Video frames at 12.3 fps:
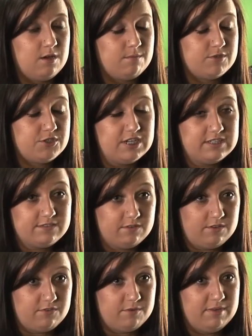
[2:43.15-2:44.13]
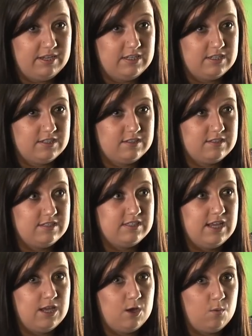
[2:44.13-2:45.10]
stressful for me to
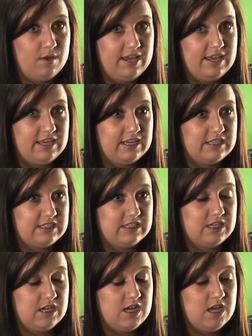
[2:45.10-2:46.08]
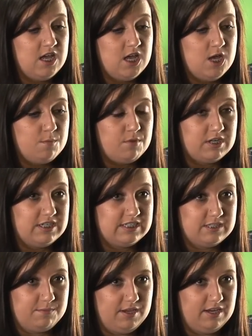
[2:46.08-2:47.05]
stay awake and to
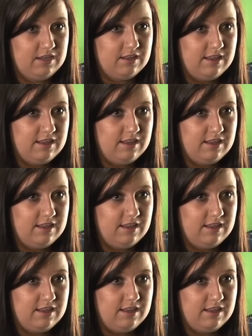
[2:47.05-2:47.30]
participate in